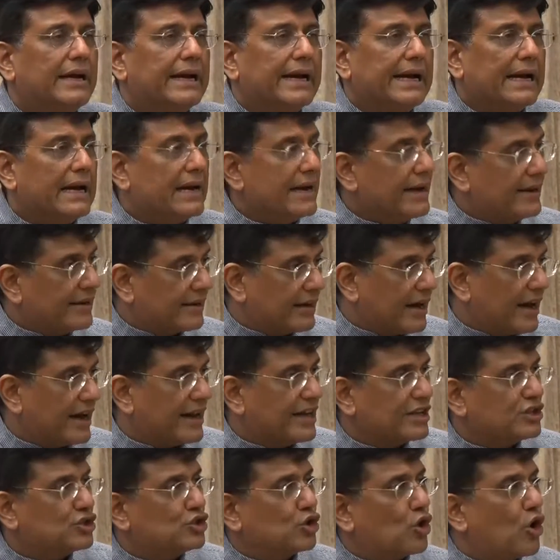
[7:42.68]
It will
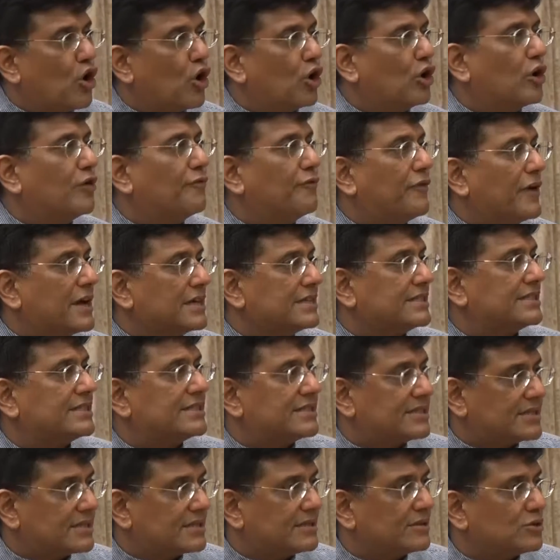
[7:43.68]
encourage all of
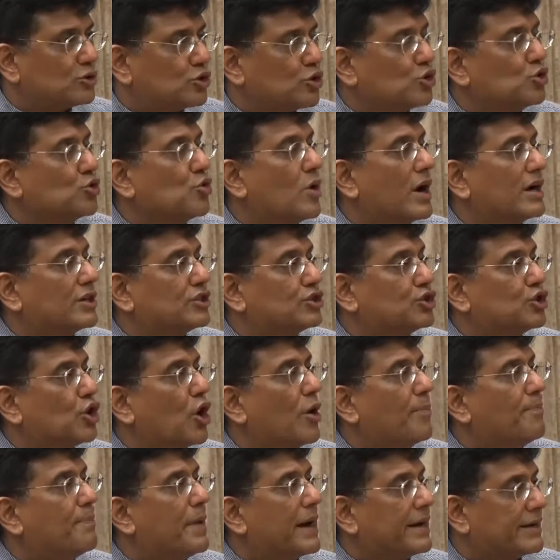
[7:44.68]
us to do our
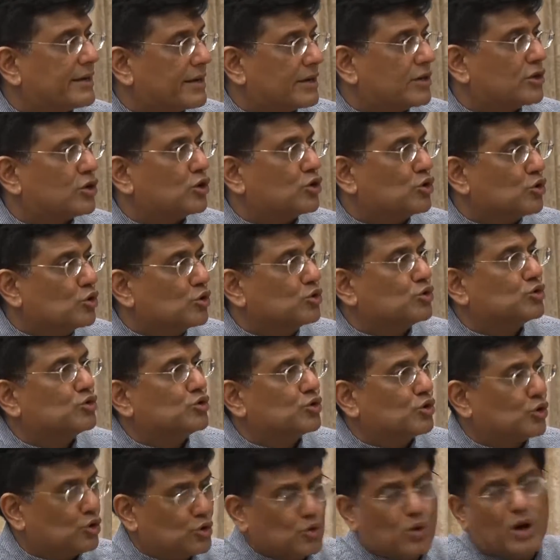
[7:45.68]
job better, to
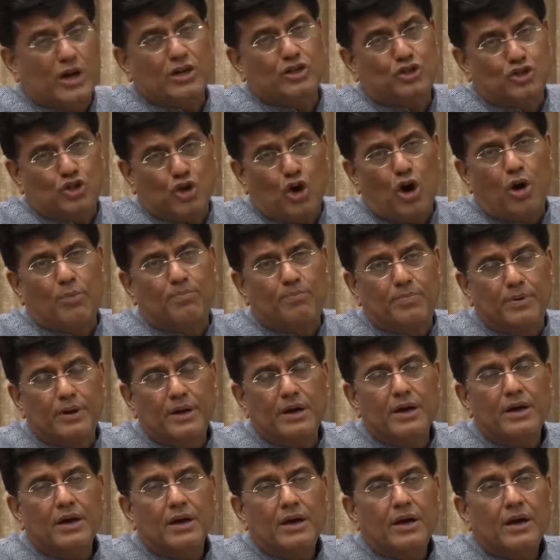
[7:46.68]
do our job
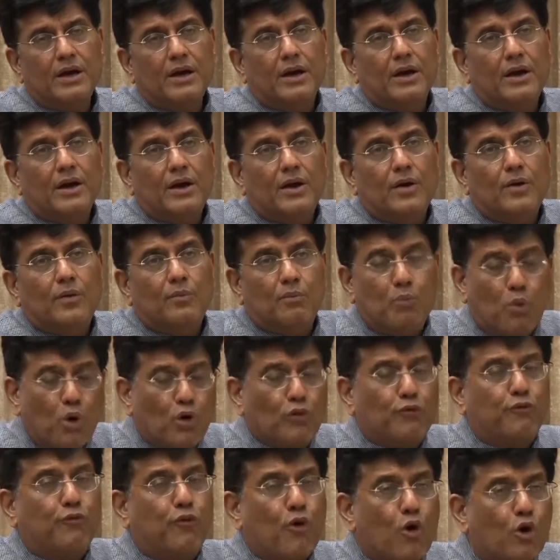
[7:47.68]

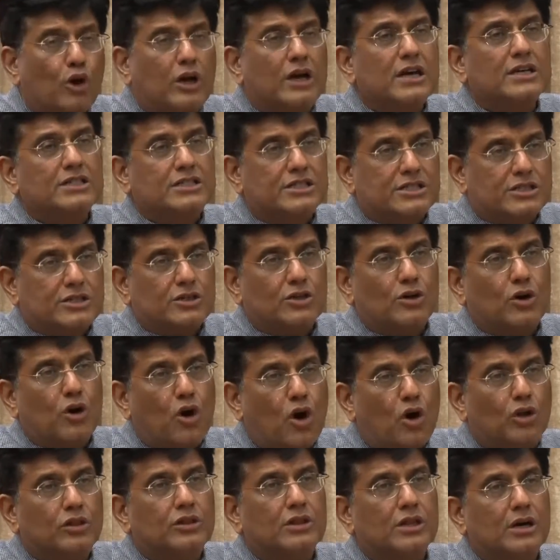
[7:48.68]
more focused
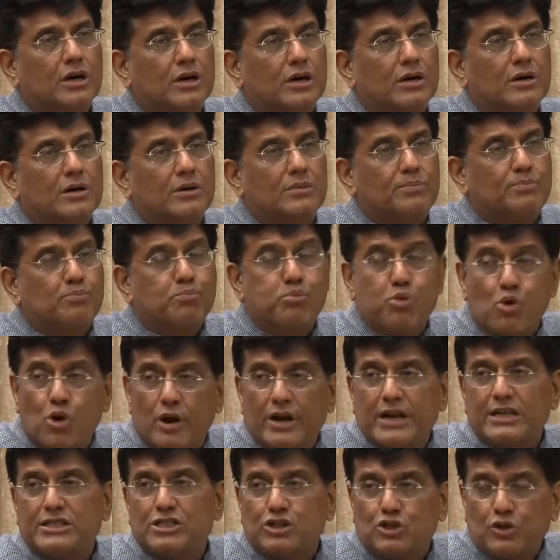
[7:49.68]
on the
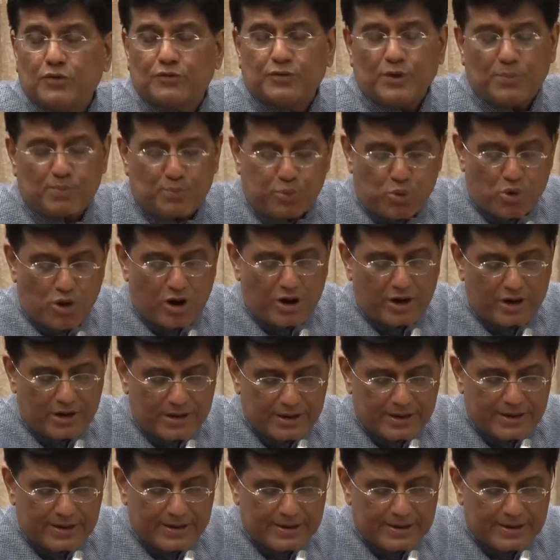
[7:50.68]
poorest of the poor.